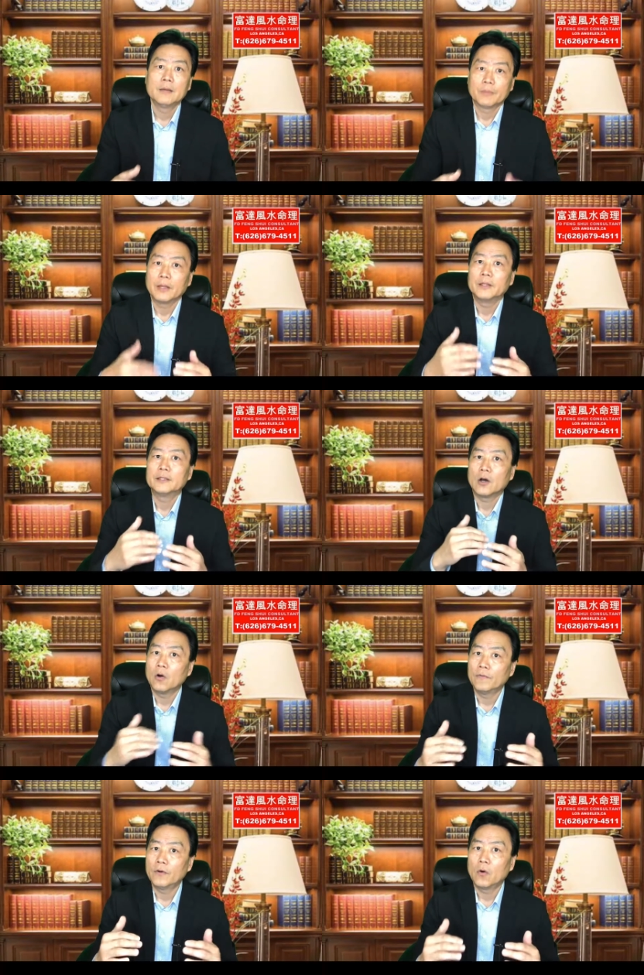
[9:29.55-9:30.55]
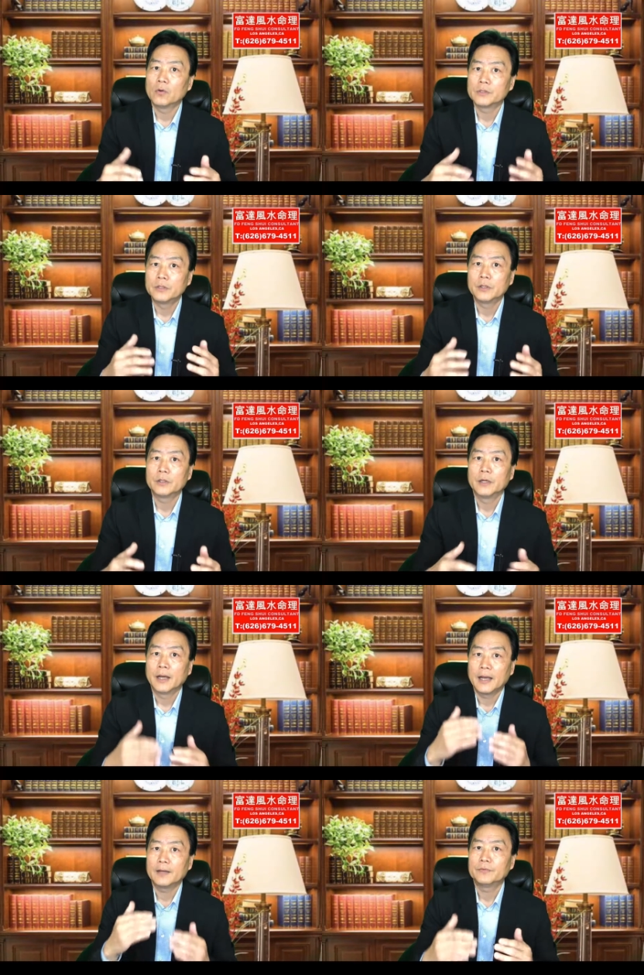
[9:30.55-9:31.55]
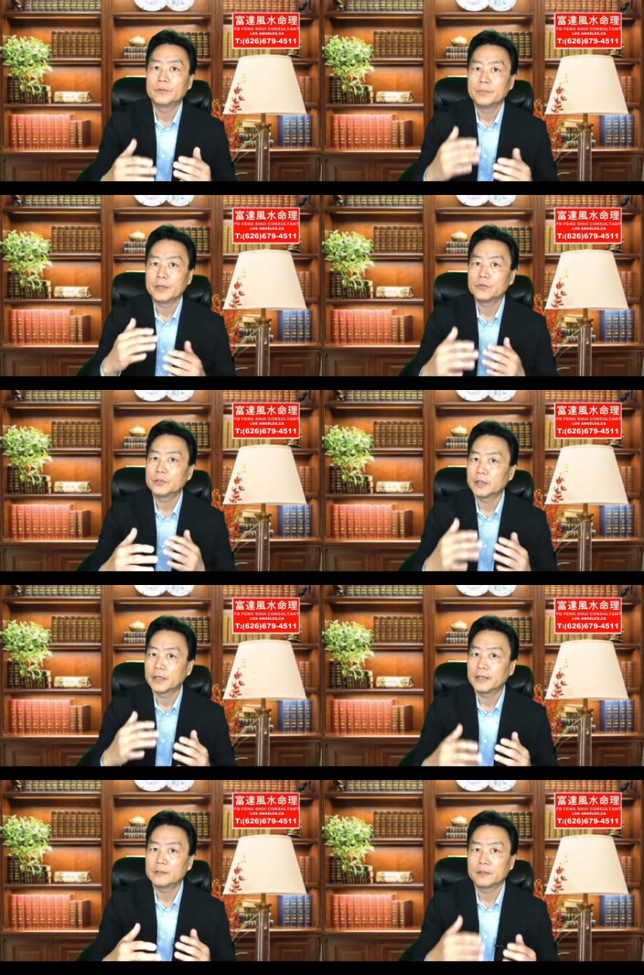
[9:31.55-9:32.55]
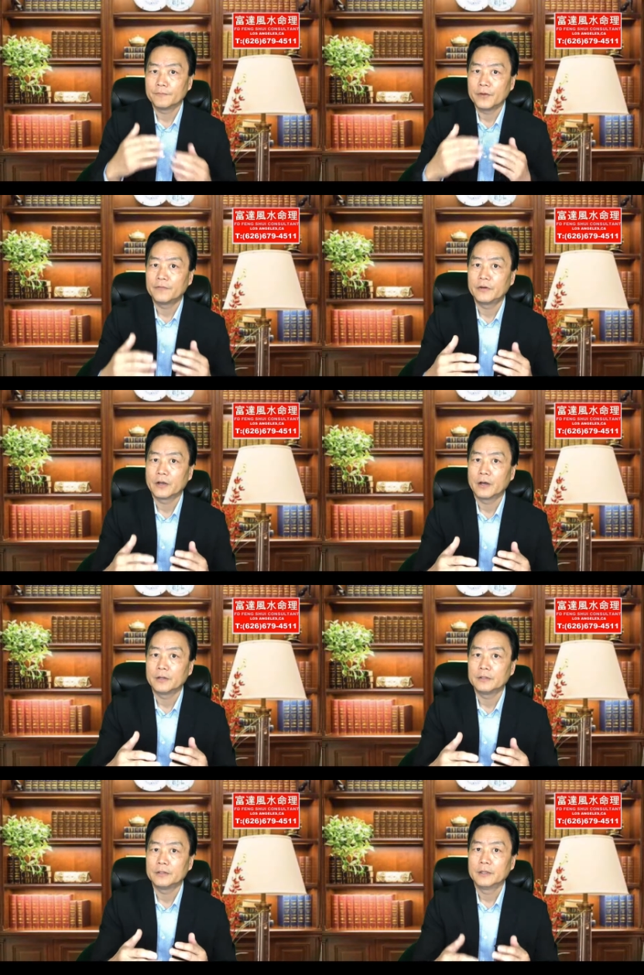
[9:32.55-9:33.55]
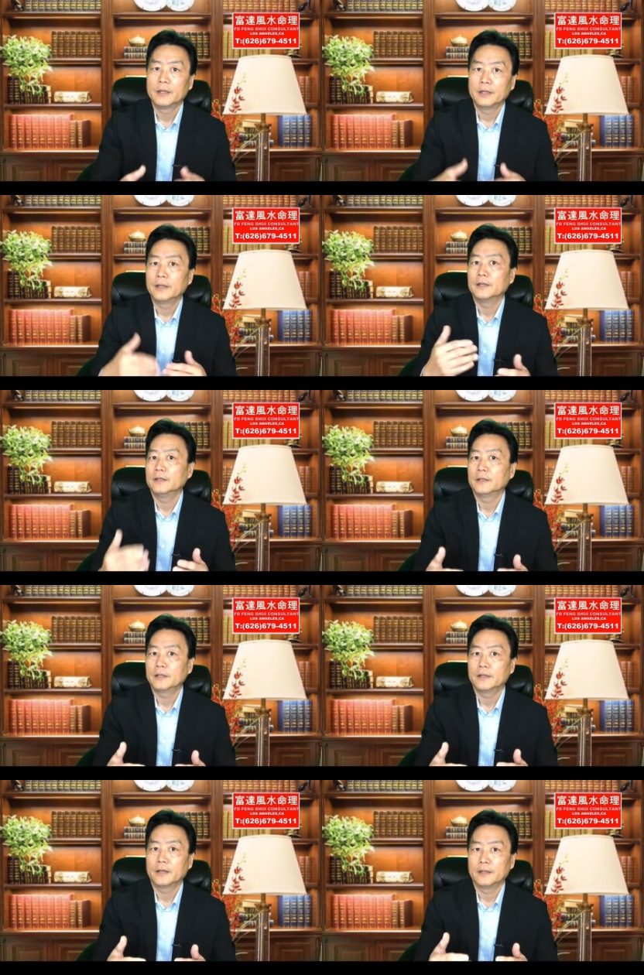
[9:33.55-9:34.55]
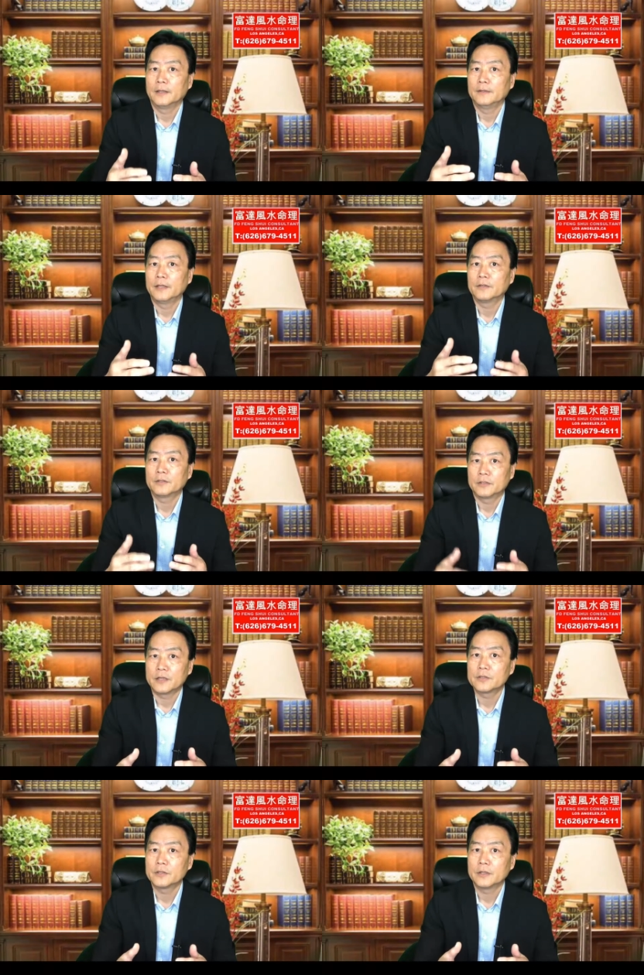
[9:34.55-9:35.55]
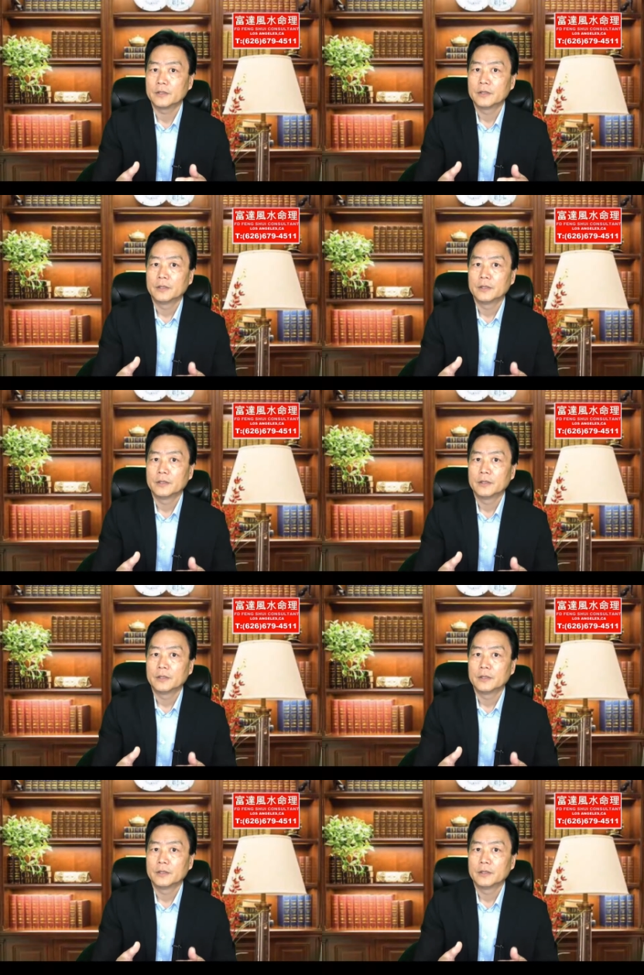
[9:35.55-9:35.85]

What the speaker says: But the overall still have to match the kids' favorite color in their destiny.